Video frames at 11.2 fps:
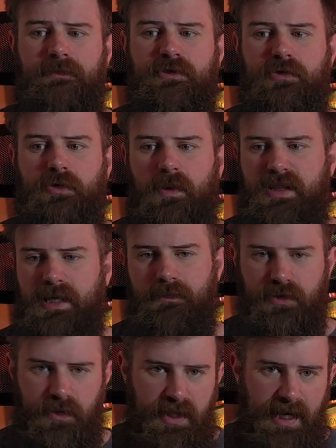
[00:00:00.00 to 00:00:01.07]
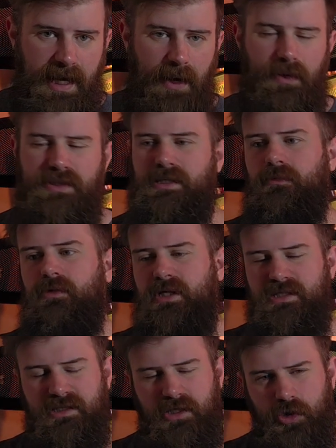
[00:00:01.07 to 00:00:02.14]
So the way that I'm doing it now is I'm
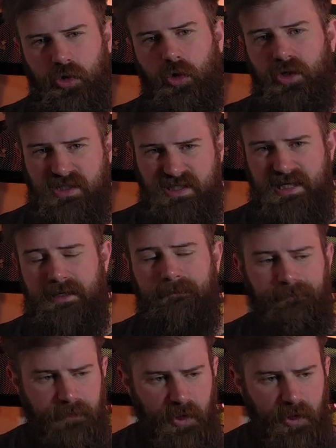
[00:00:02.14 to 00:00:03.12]
releasing a shorter day